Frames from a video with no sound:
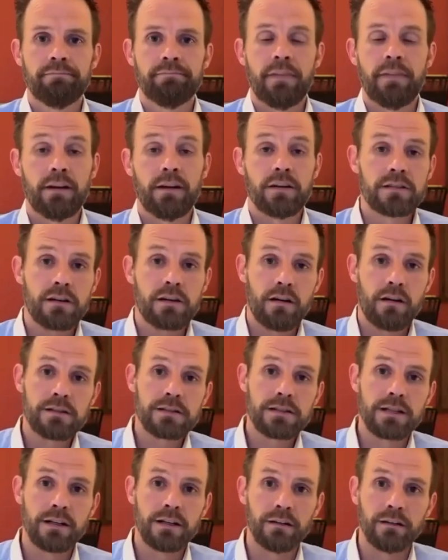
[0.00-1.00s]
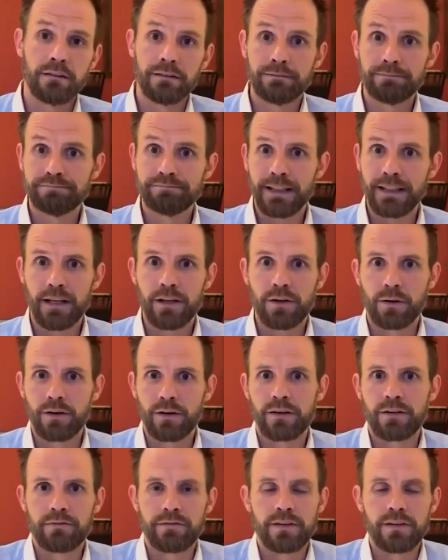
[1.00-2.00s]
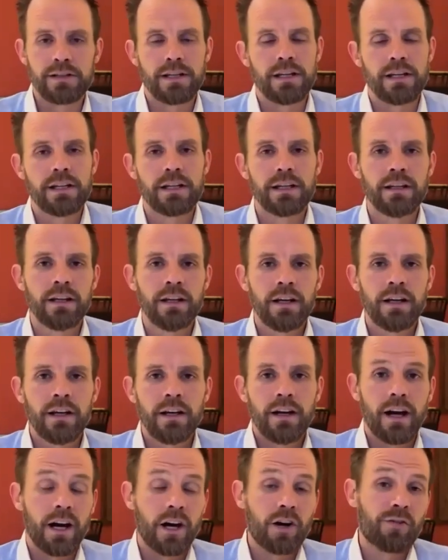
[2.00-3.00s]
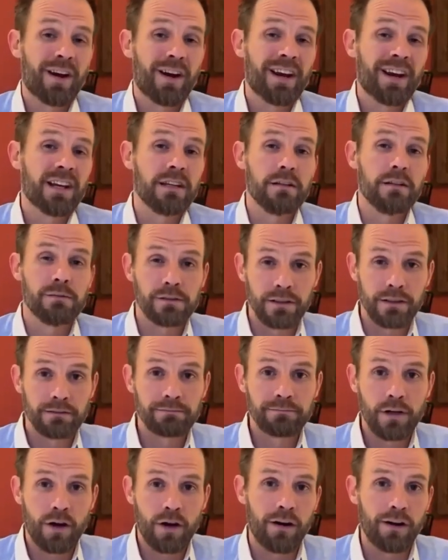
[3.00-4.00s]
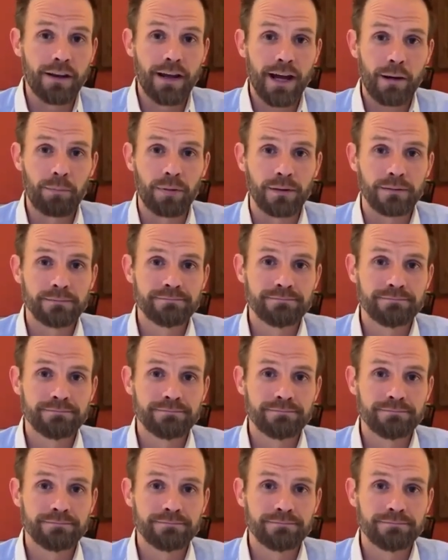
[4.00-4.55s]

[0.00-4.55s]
There's also in Northern Virginia a credit union called Apple.